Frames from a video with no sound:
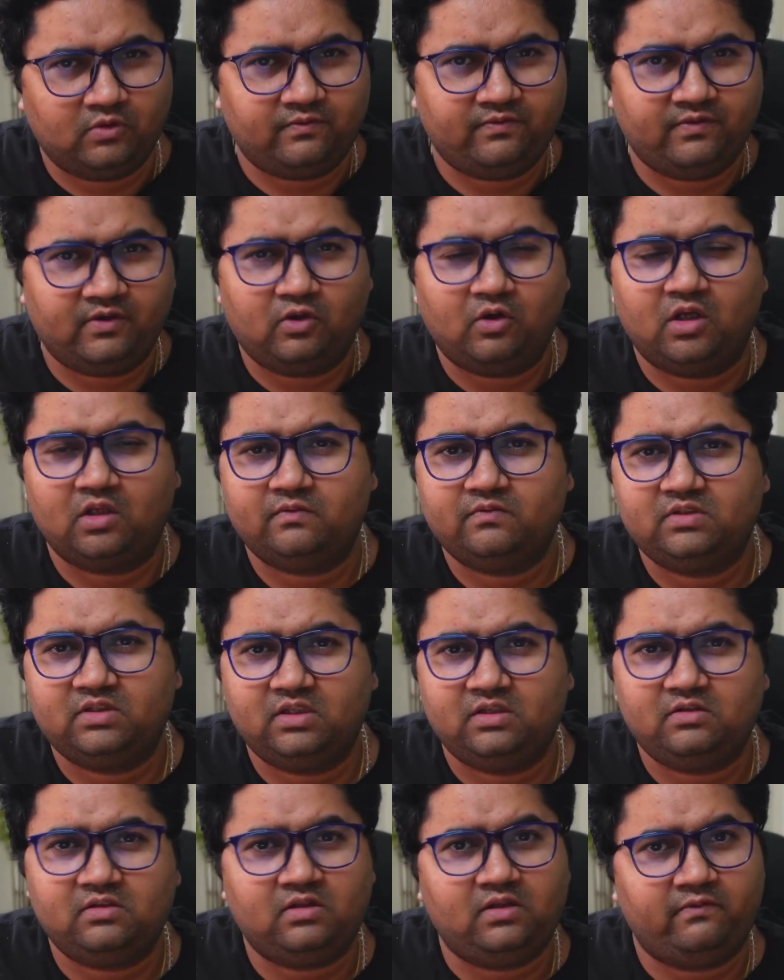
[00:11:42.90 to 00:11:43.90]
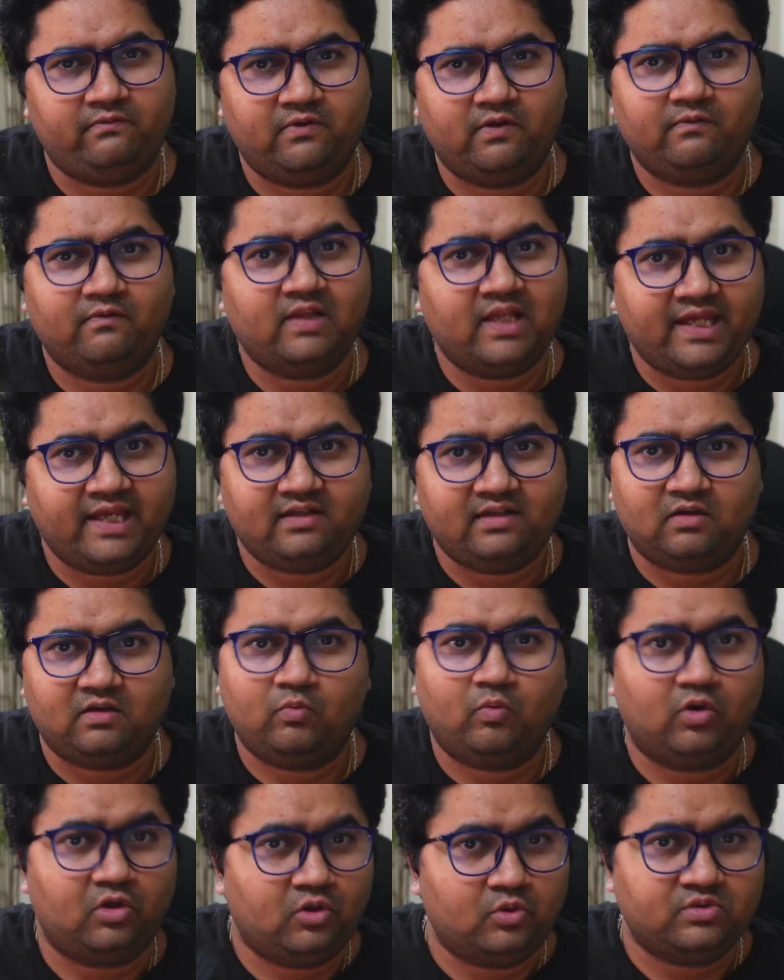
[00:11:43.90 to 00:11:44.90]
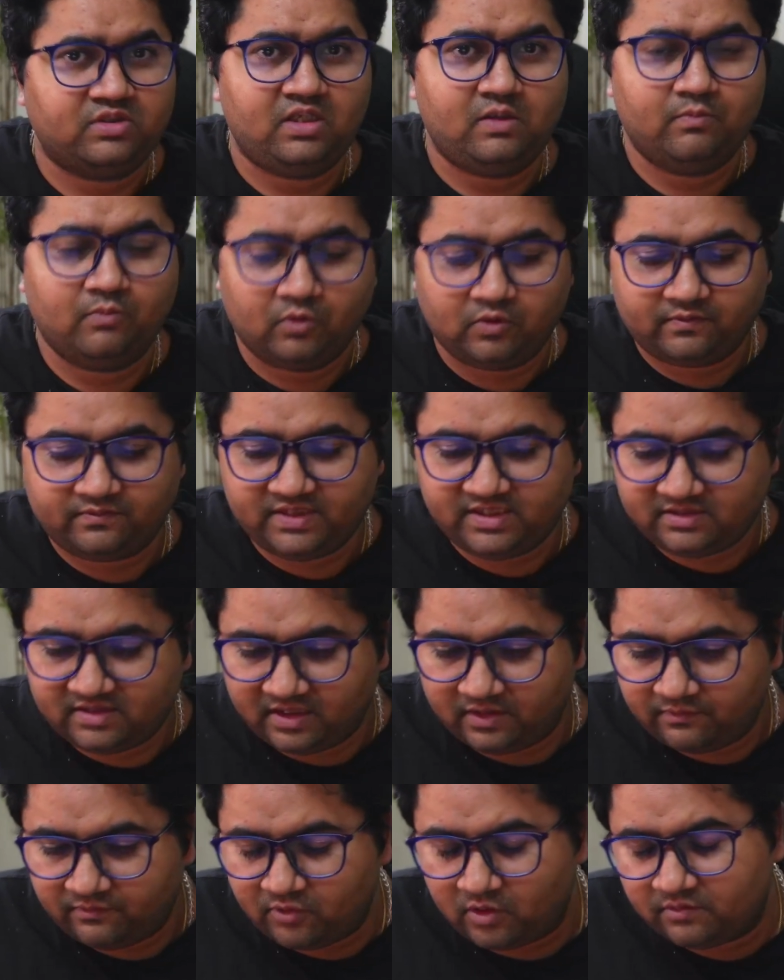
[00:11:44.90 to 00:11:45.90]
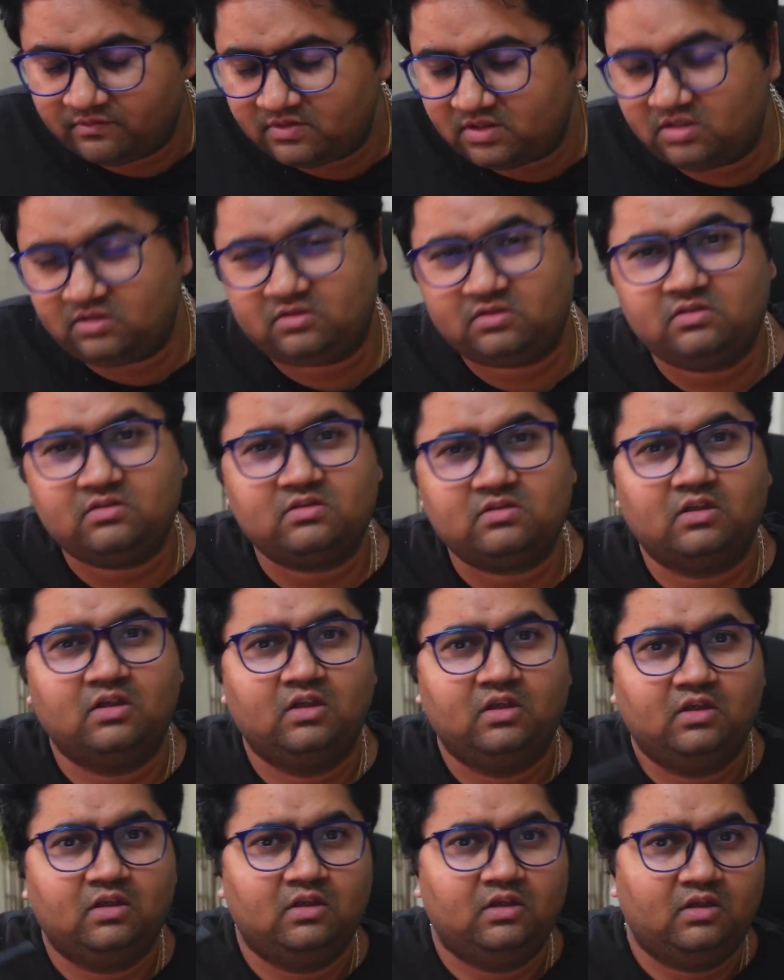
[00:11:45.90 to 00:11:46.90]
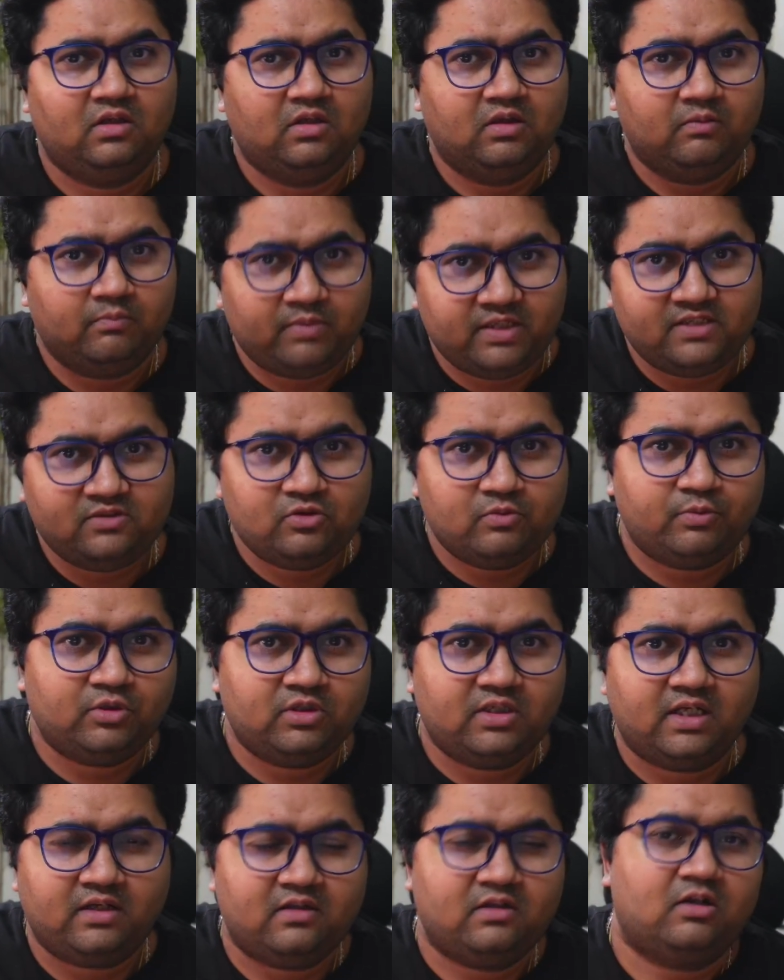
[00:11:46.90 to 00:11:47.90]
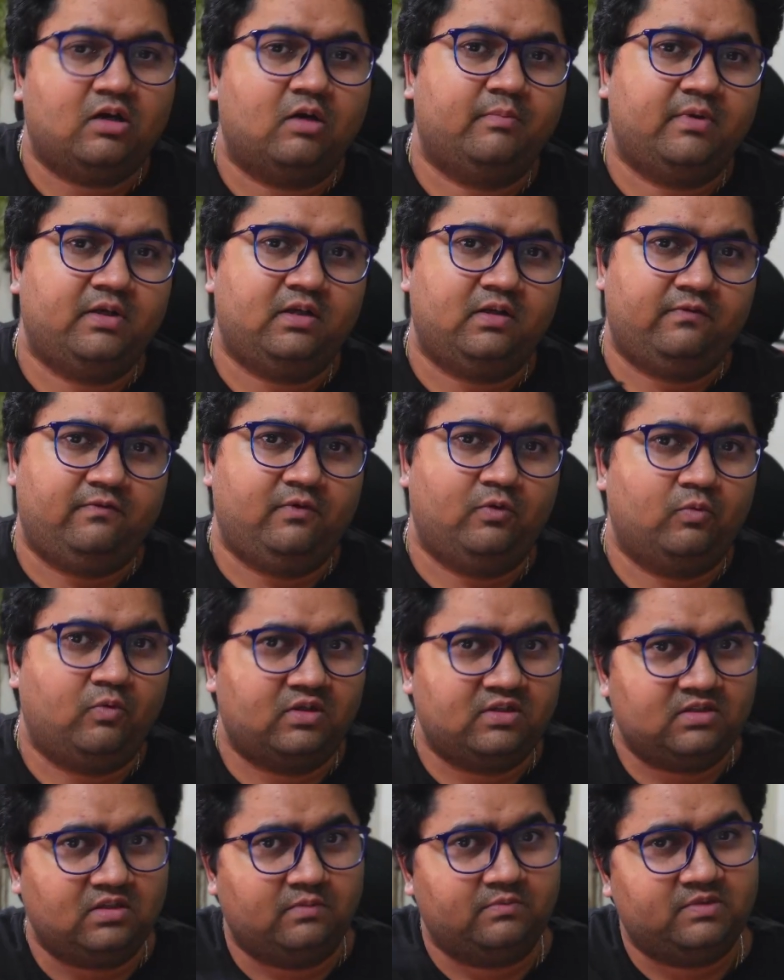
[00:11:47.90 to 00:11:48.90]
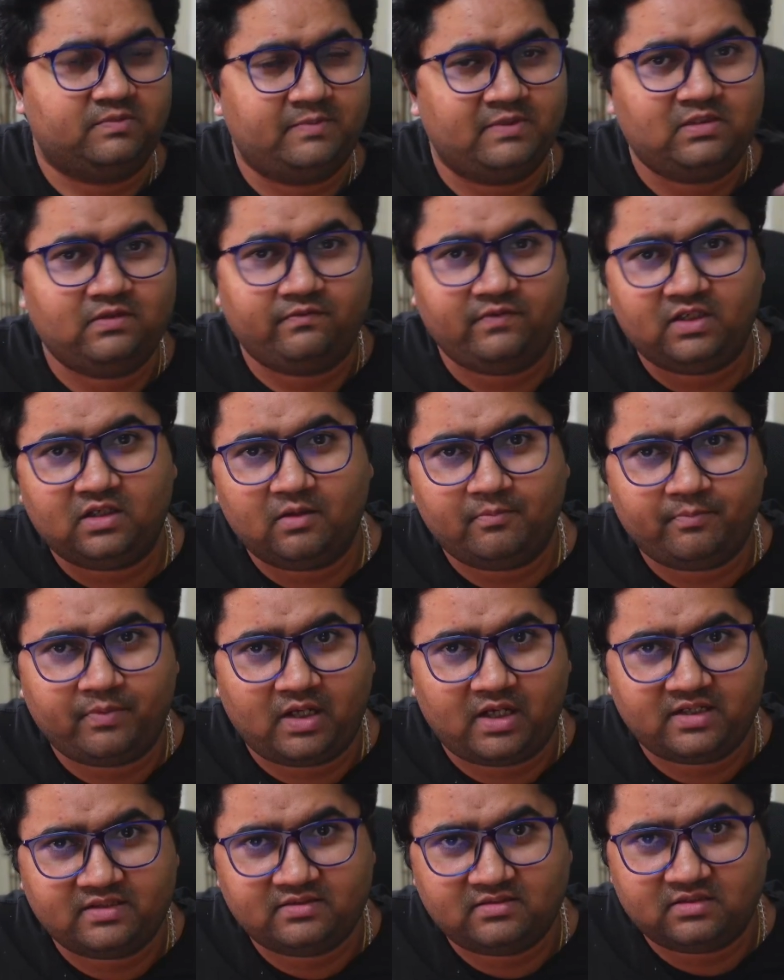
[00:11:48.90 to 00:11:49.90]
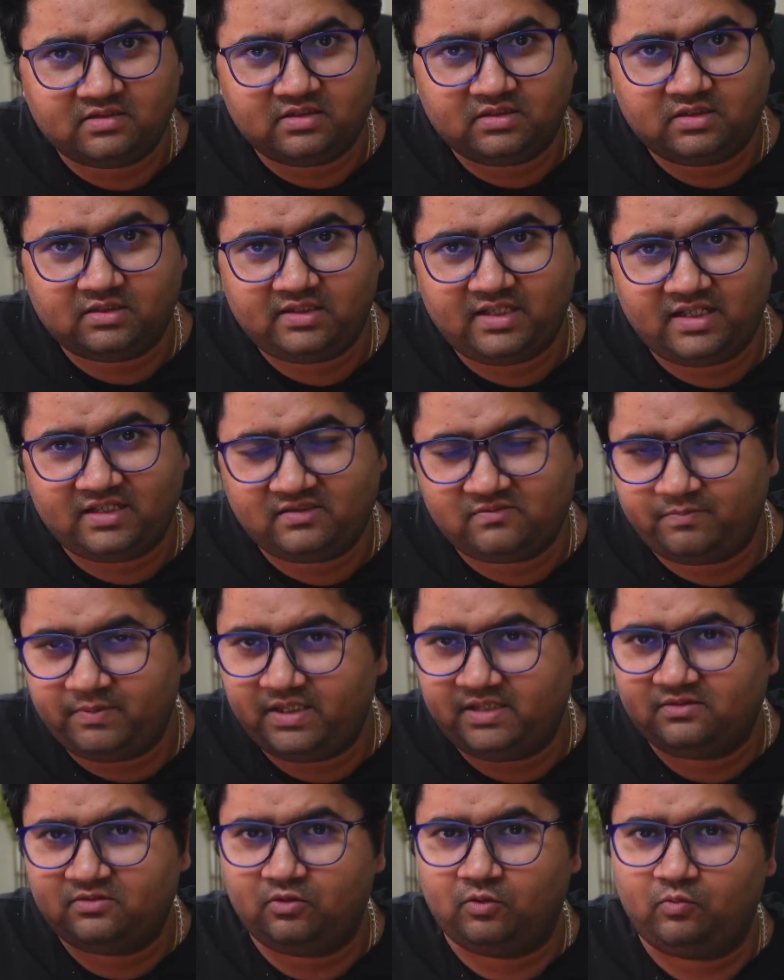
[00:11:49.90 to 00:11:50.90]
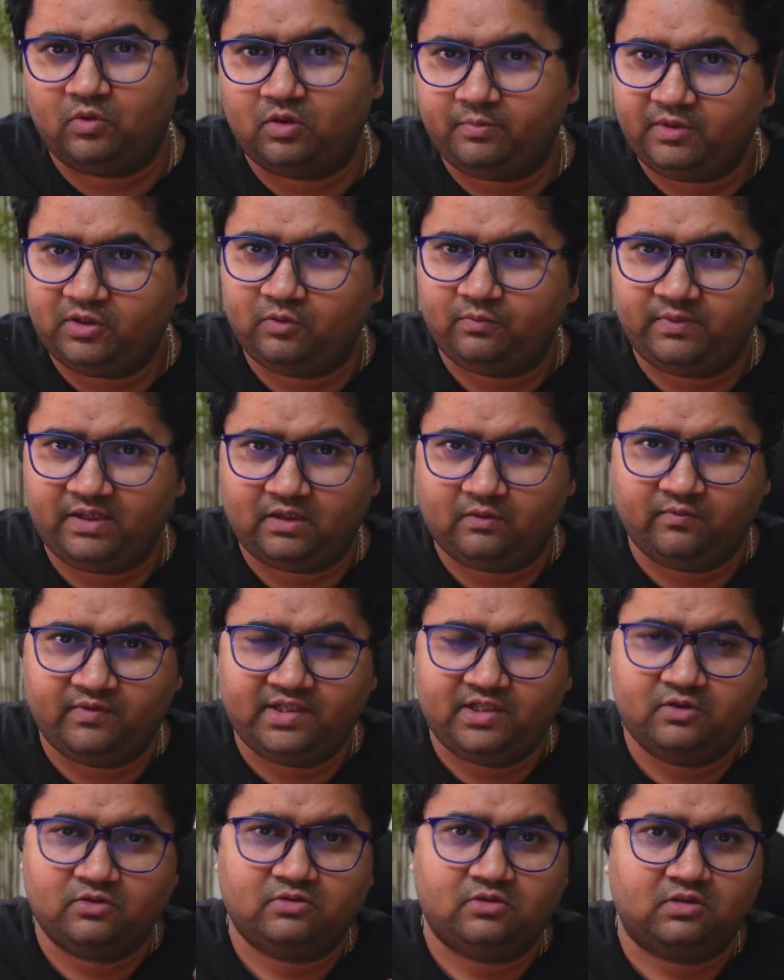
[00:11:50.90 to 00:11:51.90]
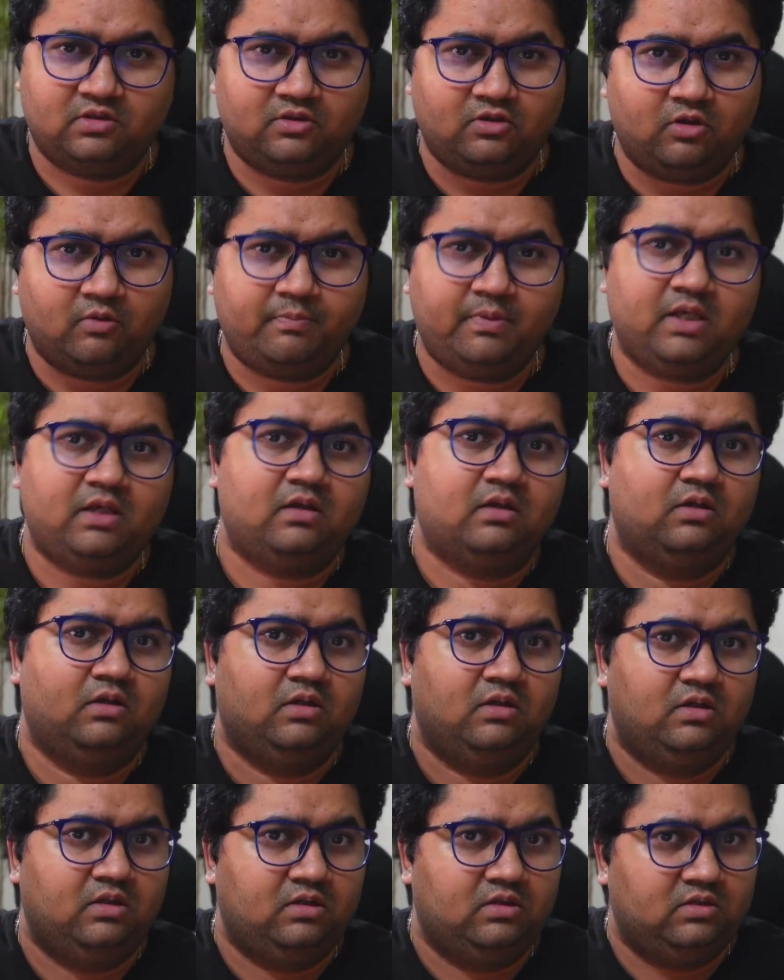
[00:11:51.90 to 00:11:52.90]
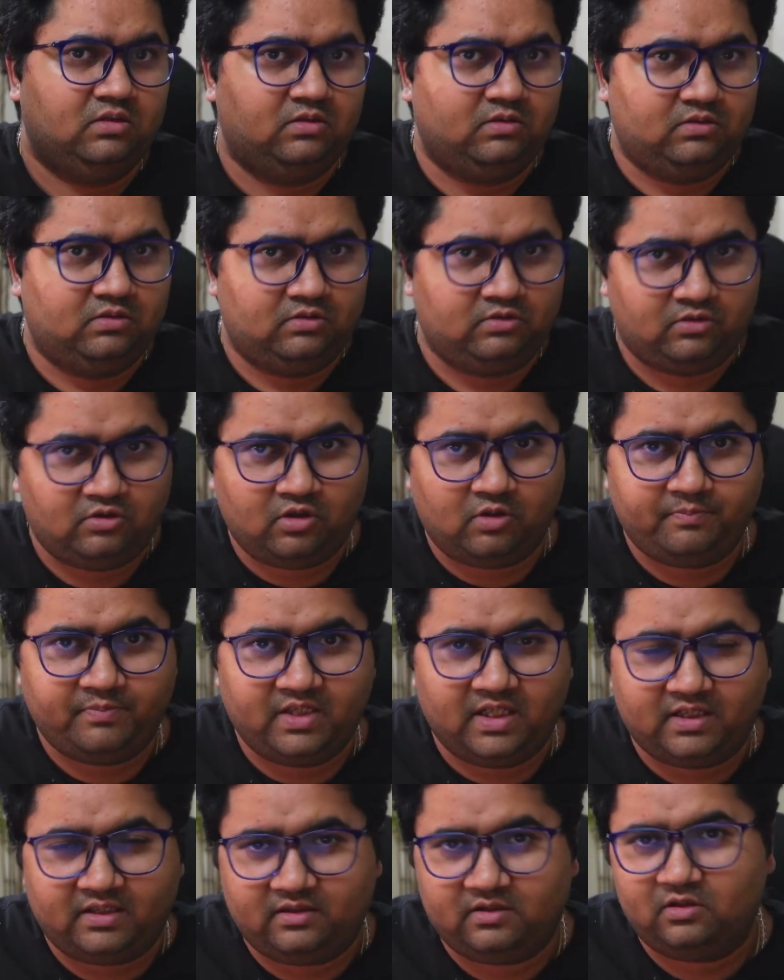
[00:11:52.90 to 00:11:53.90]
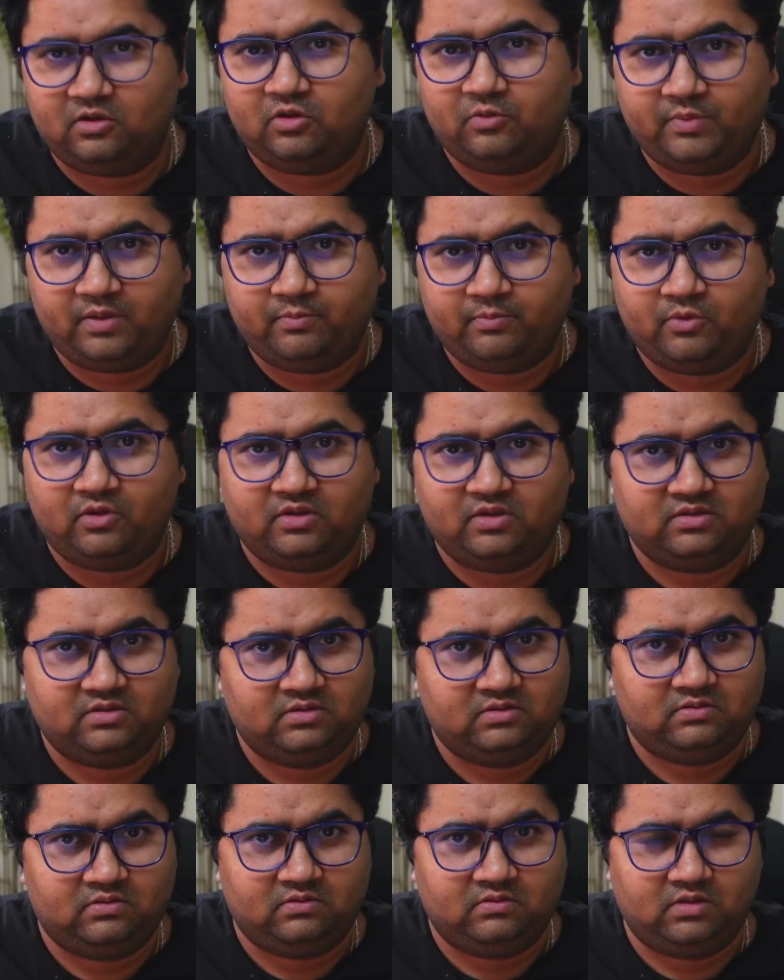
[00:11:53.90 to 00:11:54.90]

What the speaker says: a conversation. If you have liked and want to see more of these kind of conversations, please do put that in comment. If you want some specific comparison in the tech space or want me to make videos on a topic, drop that in the comment box.